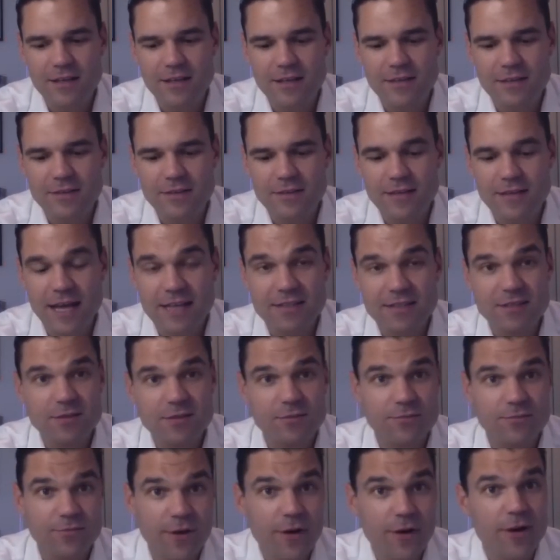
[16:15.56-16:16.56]
that's
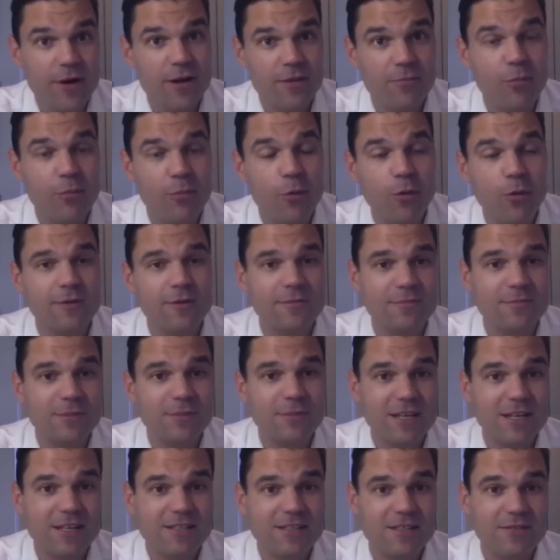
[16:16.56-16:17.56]
very important
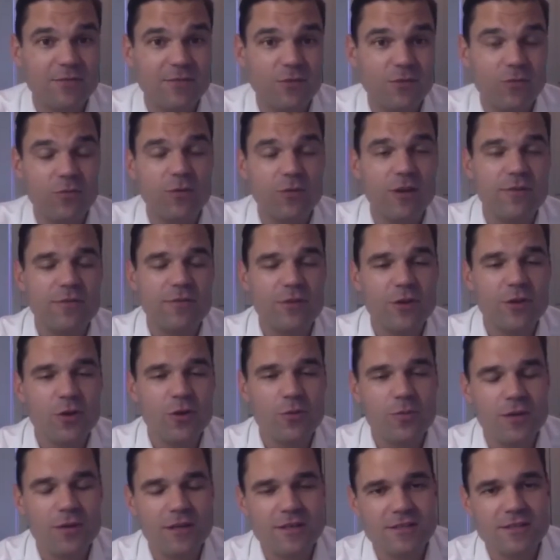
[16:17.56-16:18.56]
because if the
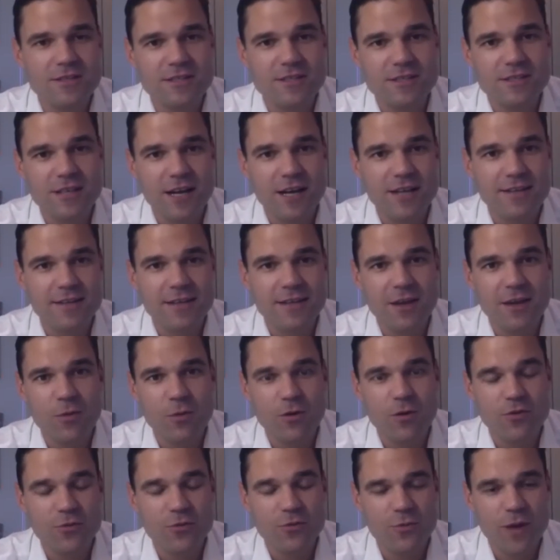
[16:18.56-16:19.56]
Europeans decide that they
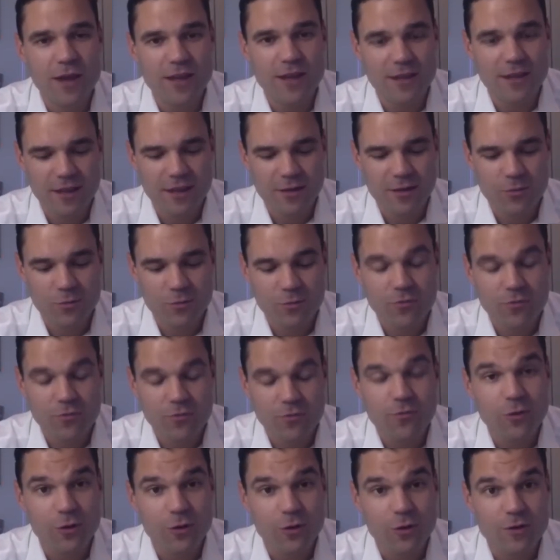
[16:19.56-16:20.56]
want to regulate
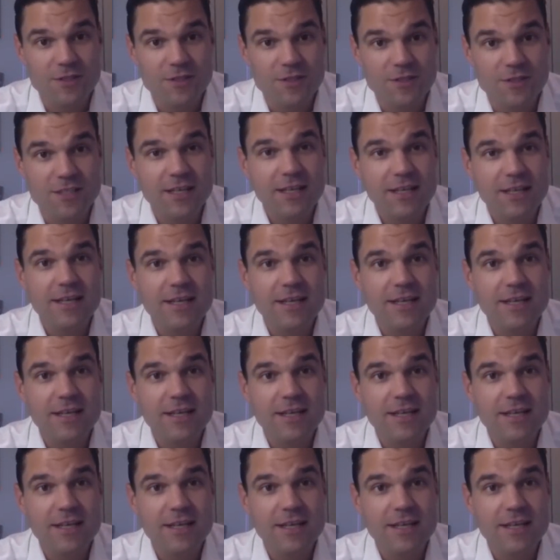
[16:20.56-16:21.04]
first,